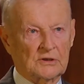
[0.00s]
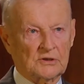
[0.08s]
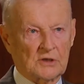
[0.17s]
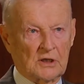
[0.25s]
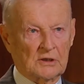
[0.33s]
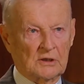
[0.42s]
the
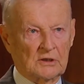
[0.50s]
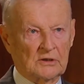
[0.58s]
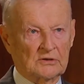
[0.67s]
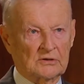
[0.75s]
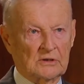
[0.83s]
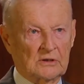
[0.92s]

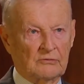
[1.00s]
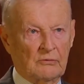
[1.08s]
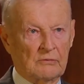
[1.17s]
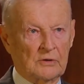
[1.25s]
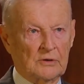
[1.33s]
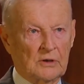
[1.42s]
Chinese, that we
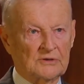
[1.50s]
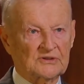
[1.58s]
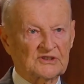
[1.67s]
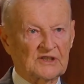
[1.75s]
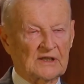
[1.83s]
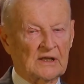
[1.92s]
were not
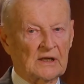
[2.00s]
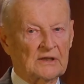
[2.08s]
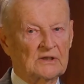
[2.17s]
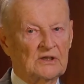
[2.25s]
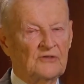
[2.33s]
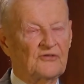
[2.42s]
seeking a
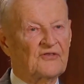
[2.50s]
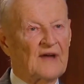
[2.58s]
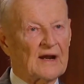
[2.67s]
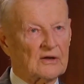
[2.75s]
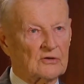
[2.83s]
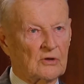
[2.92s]
de
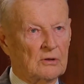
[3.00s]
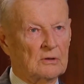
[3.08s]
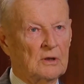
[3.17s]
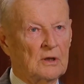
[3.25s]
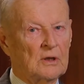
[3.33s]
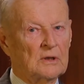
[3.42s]
facto
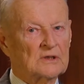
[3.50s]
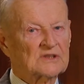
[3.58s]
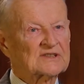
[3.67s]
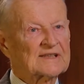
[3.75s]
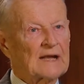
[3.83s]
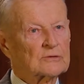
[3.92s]

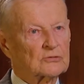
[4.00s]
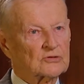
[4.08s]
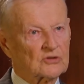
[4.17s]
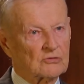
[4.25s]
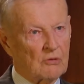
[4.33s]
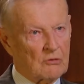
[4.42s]

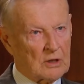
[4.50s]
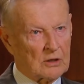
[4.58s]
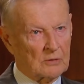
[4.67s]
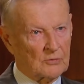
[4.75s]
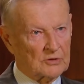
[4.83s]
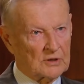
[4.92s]
status quo
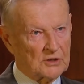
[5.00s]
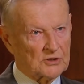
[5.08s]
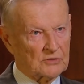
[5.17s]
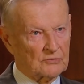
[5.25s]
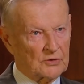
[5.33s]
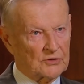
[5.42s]

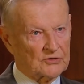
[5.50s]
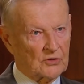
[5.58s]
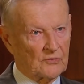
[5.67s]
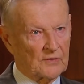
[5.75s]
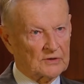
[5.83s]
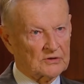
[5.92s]
accommodation with the
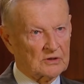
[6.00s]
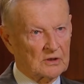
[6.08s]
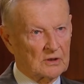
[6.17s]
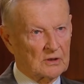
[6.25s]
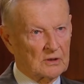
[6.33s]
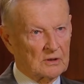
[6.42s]
Soviets,
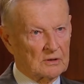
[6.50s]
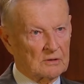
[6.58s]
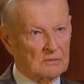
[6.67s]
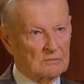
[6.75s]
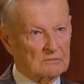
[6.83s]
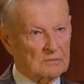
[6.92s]

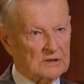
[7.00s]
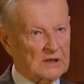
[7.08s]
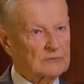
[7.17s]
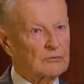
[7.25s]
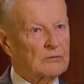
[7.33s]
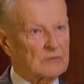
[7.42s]
but
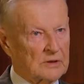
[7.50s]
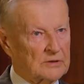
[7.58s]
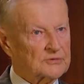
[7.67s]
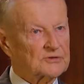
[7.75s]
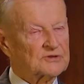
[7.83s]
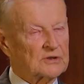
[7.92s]
that we were
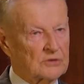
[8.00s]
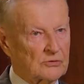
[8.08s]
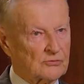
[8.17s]
interested in